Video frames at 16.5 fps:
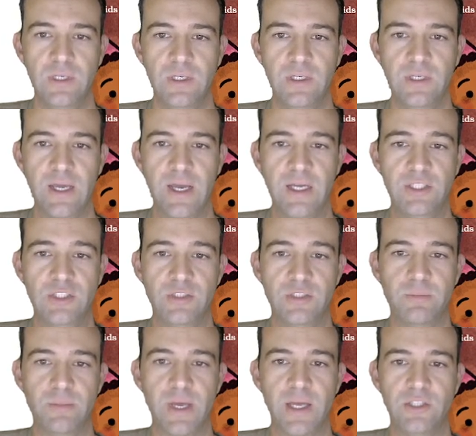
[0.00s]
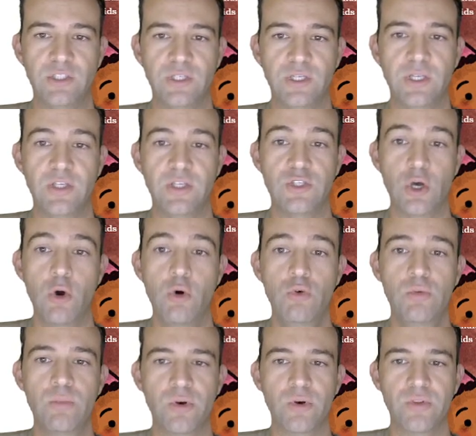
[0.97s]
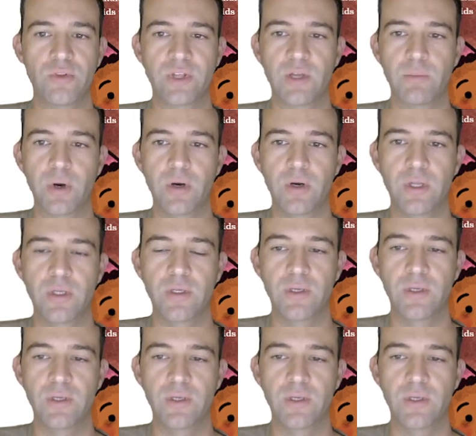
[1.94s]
Dash imagined his own birthday party.